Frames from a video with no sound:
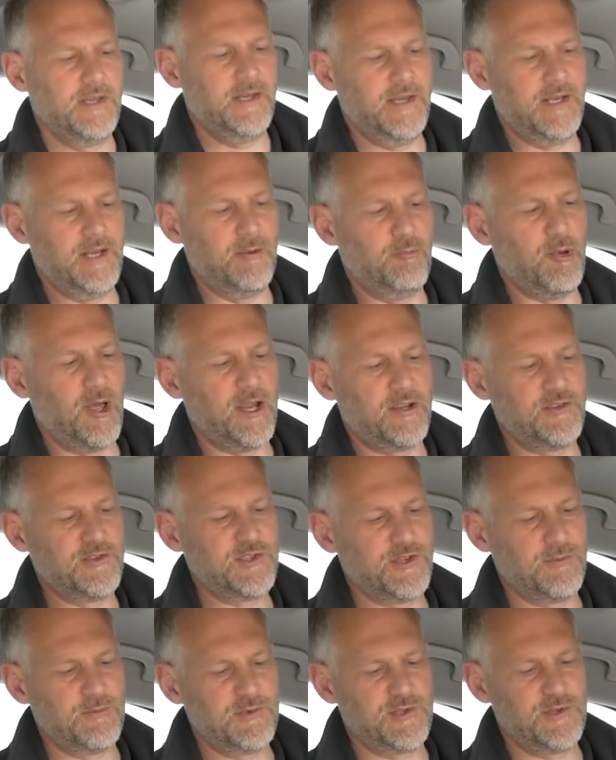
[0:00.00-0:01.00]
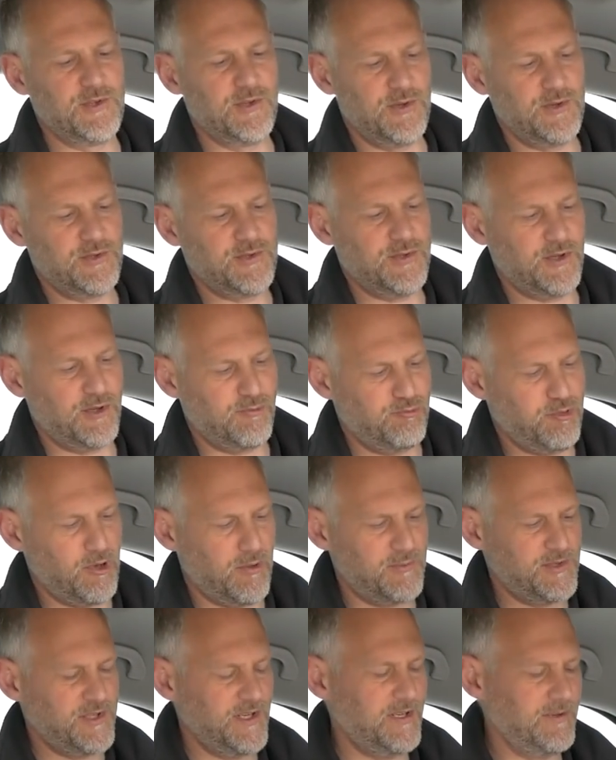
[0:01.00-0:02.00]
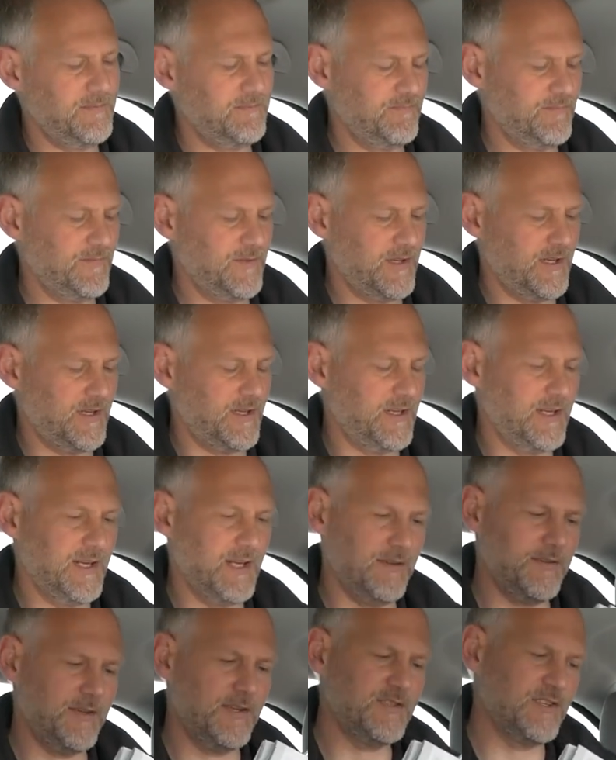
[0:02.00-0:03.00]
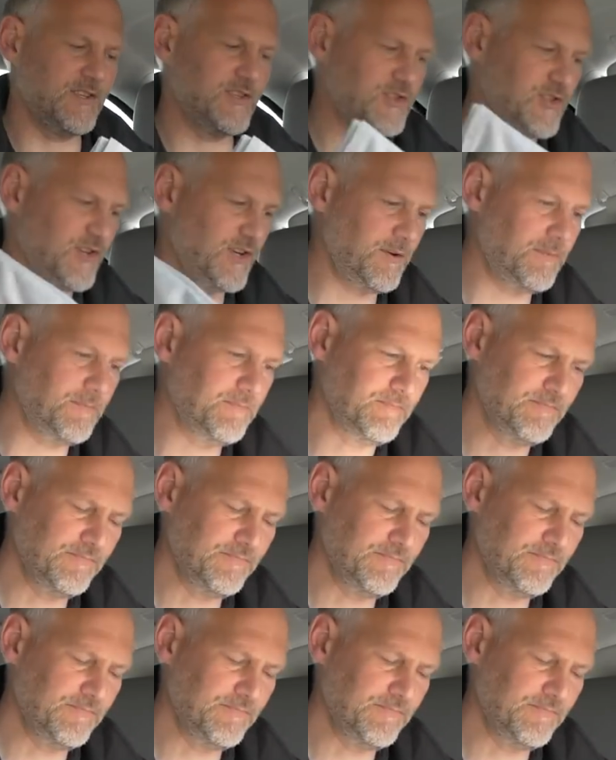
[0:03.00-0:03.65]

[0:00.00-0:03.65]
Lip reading: in a bag of some sorts or popped in. You get these in two,